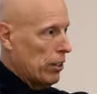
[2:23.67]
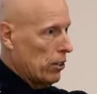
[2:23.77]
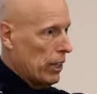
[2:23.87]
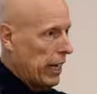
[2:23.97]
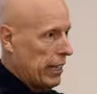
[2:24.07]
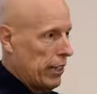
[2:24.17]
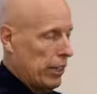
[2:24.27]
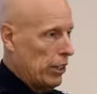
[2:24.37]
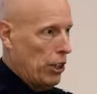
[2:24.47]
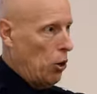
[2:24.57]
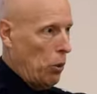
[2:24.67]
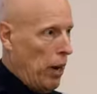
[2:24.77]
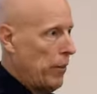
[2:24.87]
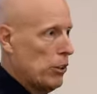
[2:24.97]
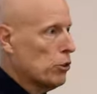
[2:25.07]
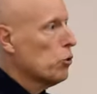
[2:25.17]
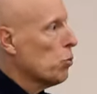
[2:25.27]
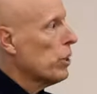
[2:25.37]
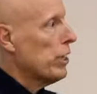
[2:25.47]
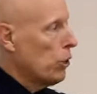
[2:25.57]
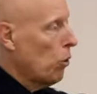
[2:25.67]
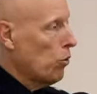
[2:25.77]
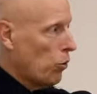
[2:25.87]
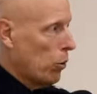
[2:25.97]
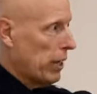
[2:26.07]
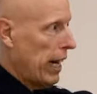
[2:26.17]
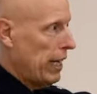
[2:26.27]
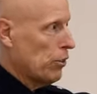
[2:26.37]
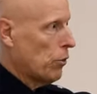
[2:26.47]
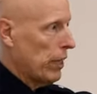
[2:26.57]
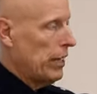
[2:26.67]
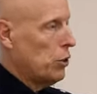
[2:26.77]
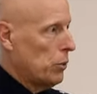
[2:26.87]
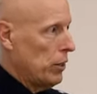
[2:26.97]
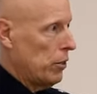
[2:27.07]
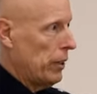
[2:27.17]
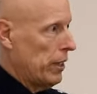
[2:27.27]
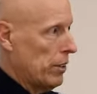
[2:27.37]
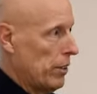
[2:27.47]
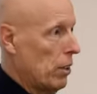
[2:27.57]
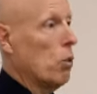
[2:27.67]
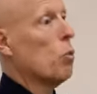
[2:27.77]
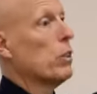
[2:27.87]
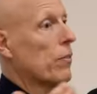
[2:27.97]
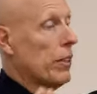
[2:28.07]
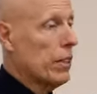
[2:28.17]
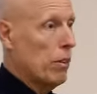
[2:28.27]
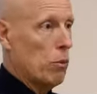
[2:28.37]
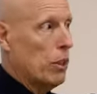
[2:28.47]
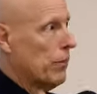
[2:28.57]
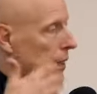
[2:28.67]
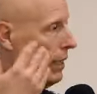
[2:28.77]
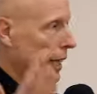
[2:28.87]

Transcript: Participants at the meeting said the reduction in hours would have a devastating impact on the economy,